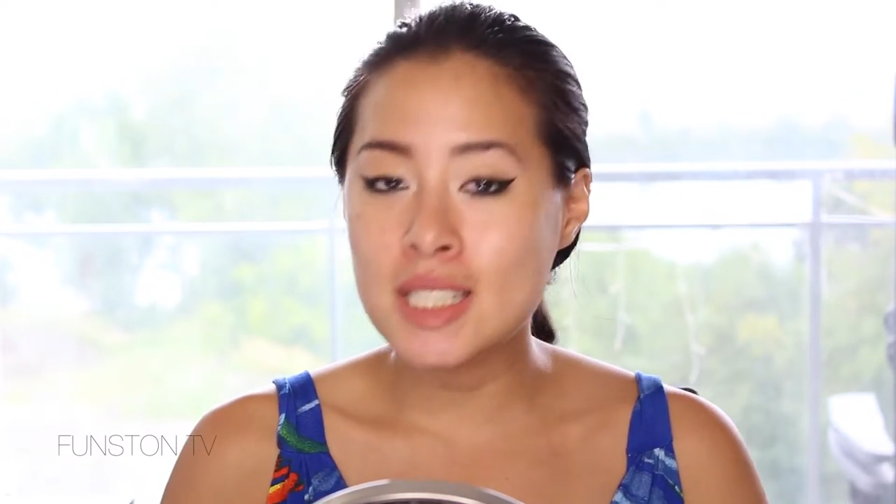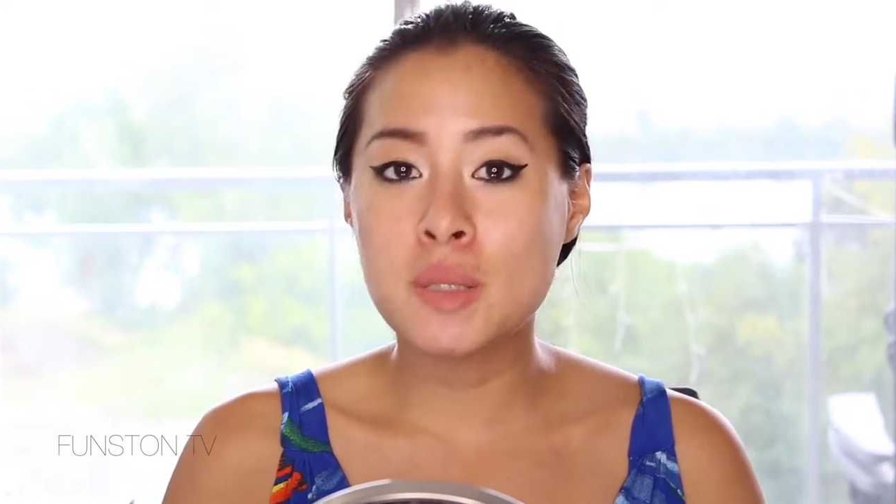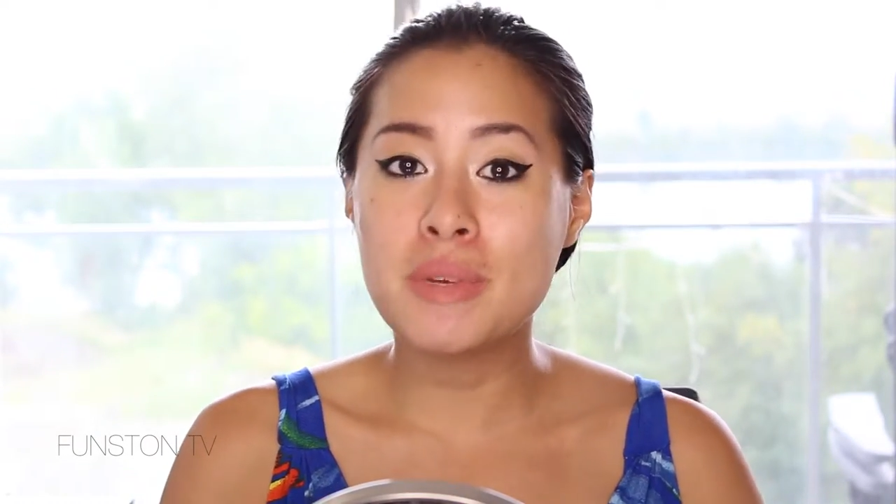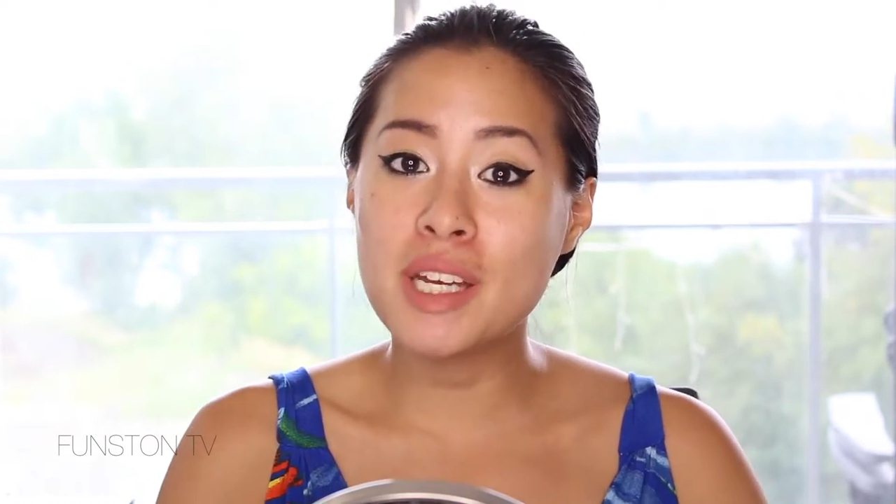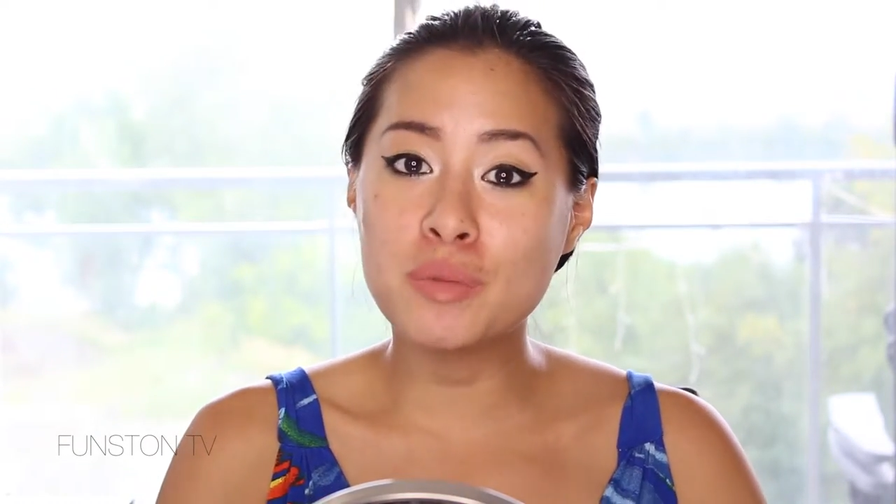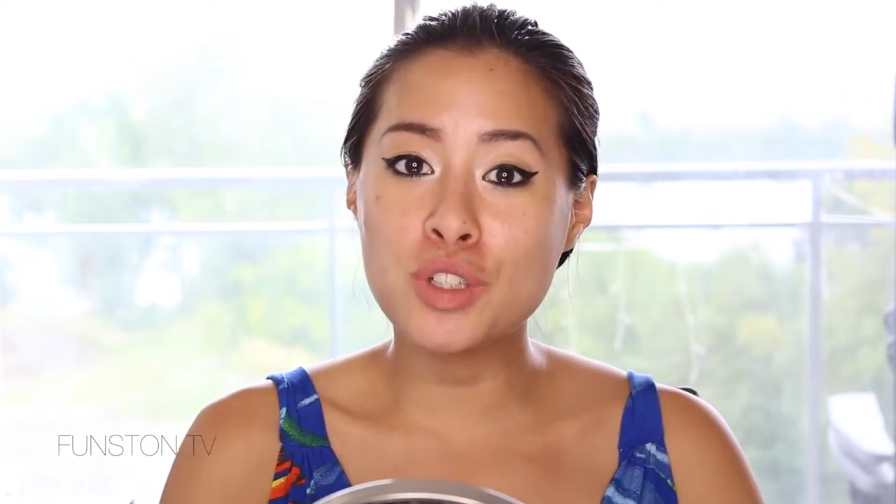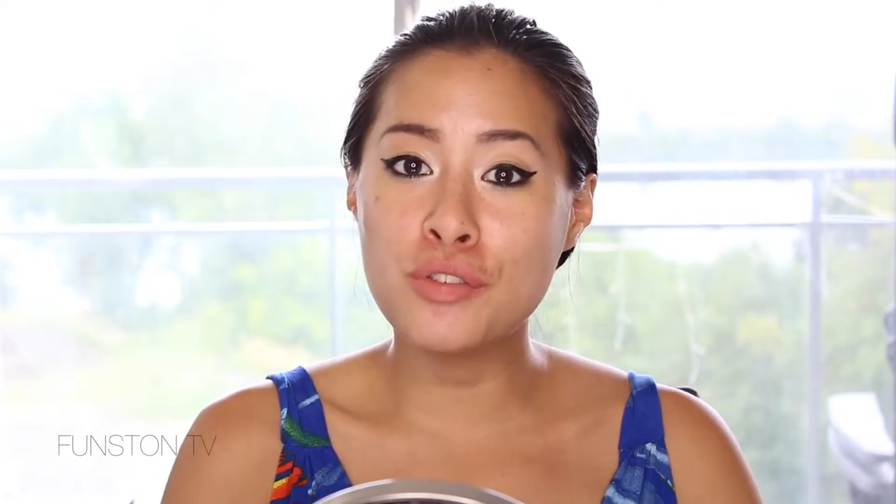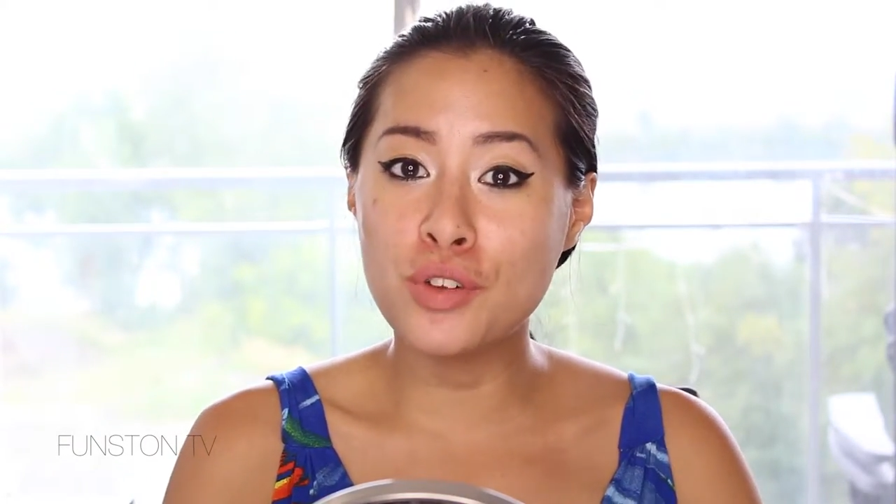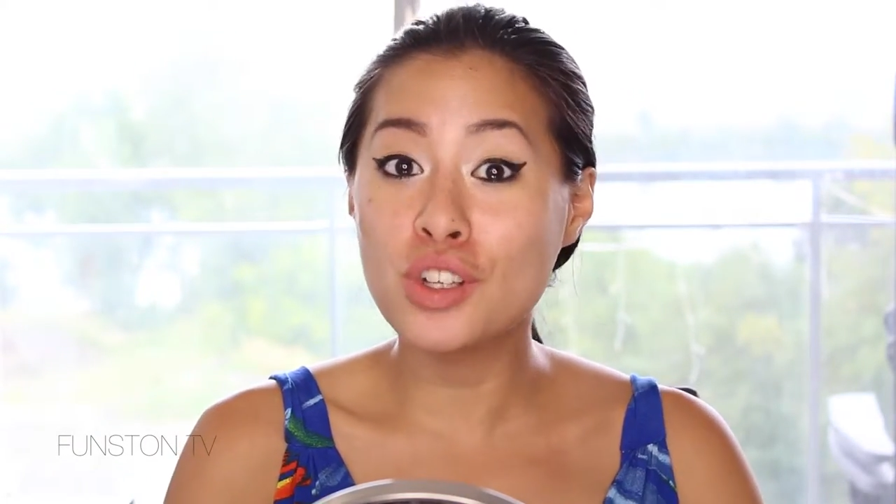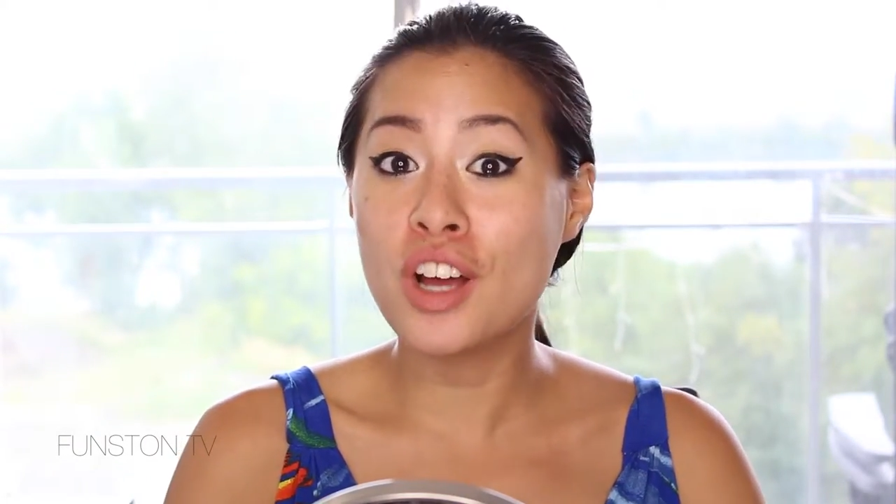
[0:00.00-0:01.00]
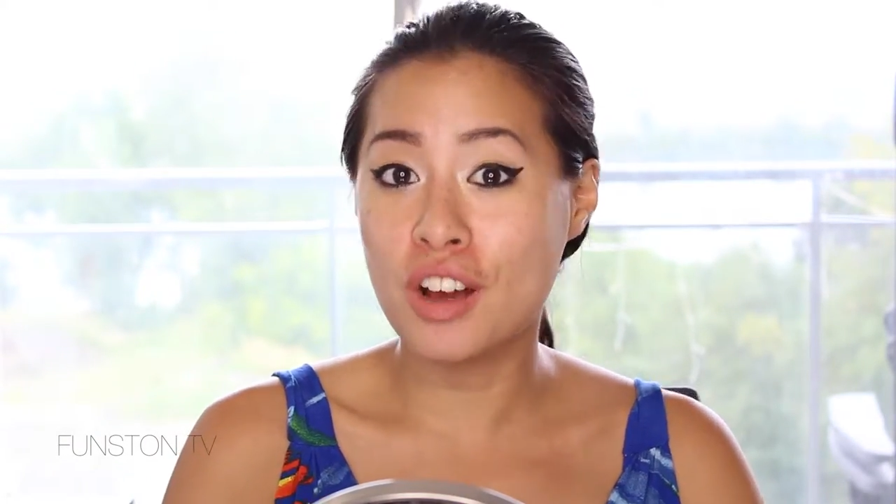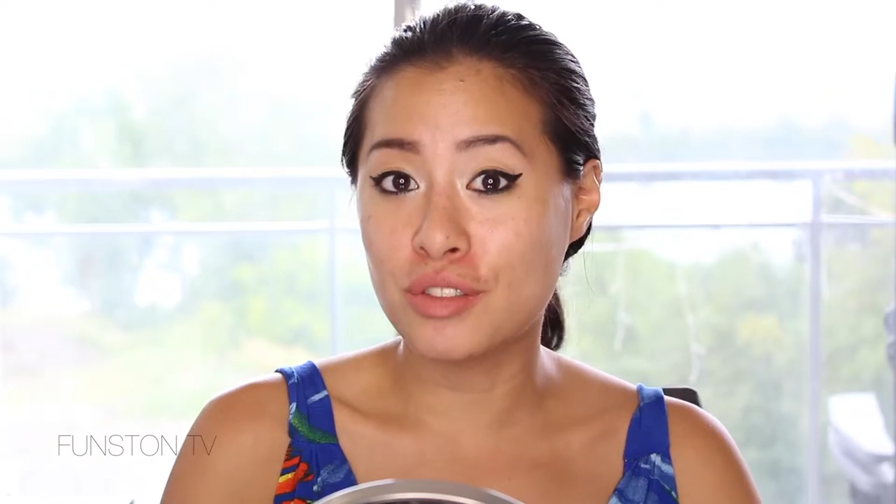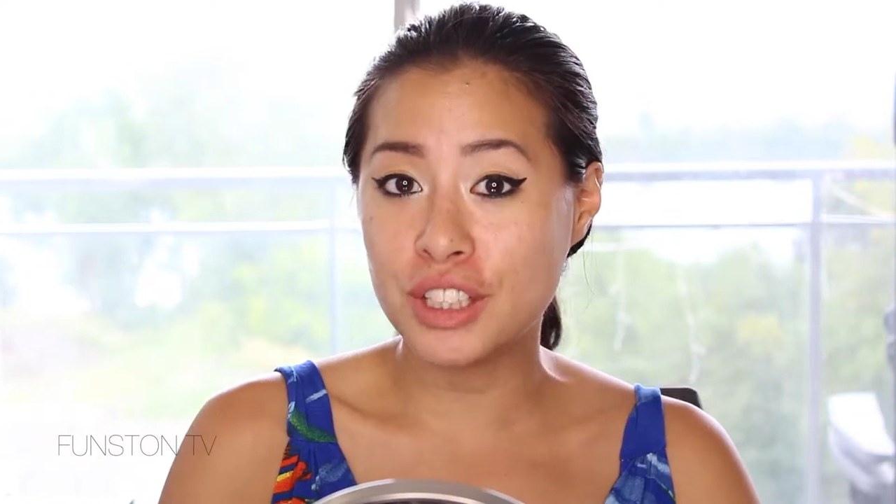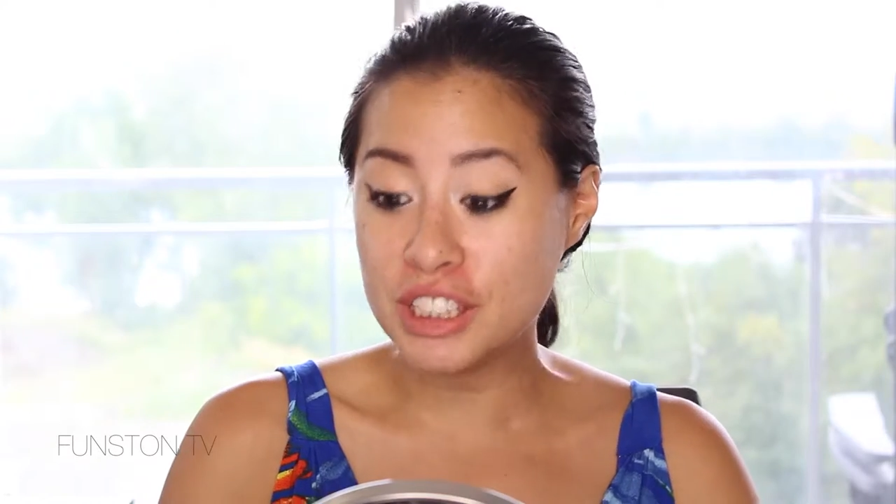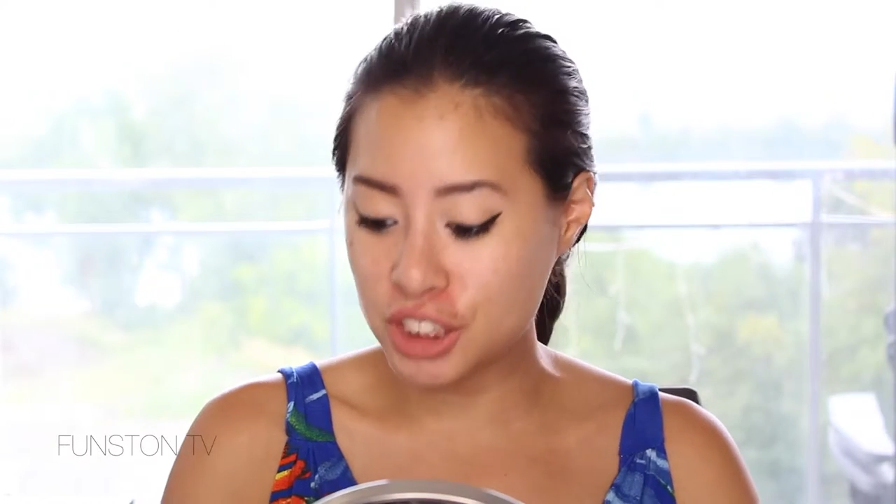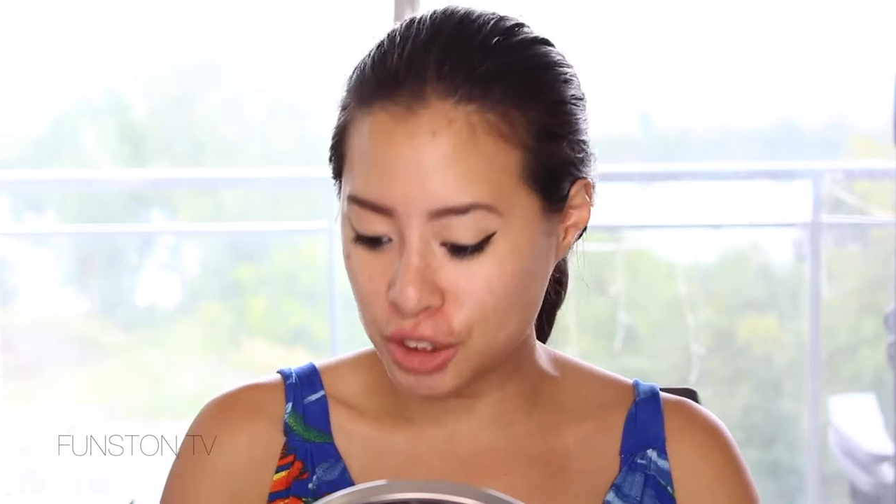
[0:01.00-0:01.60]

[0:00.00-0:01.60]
It's medium to full coverage